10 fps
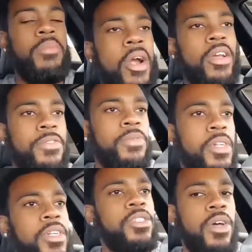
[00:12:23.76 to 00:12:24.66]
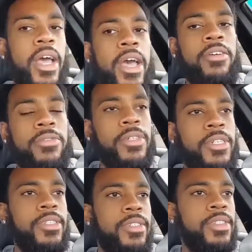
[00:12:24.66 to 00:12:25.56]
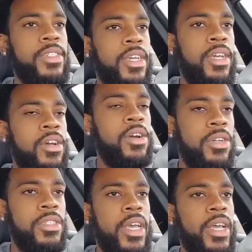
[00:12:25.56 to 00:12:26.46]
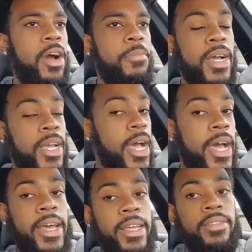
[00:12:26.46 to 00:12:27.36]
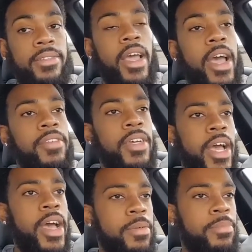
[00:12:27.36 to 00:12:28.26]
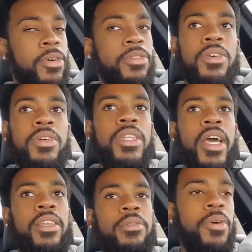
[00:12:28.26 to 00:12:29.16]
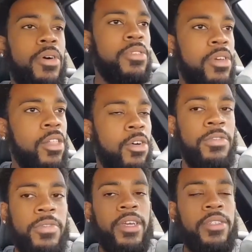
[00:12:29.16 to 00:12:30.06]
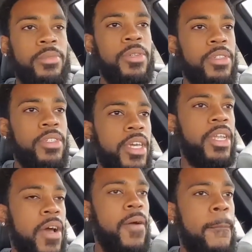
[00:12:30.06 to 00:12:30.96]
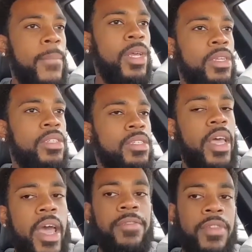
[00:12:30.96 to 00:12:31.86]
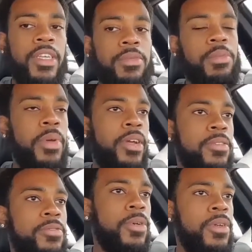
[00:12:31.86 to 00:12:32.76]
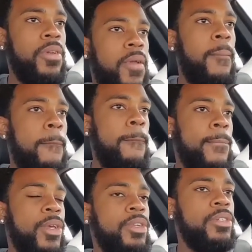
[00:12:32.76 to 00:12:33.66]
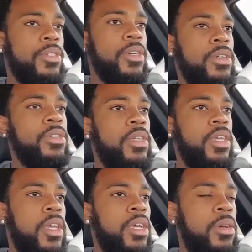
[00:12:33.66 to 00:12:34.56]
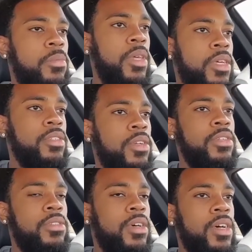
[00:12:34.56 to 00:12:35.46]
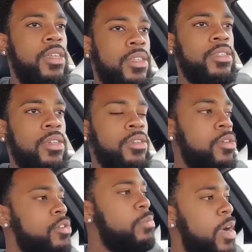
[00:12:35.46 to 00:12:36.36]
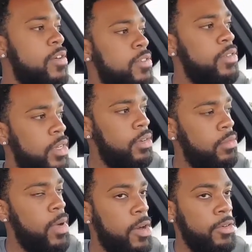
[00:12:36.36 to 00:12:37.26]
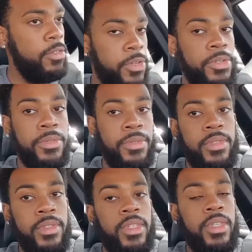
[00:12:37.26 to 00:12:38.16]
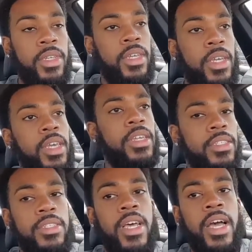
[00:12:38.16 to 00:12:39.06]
or have one, check out my guide. I have a guide posted on E90 Posts all over Facebook. Check it out, just to have things prepared for you. So yeah. So this concludes my review, and it's Stein here checking out.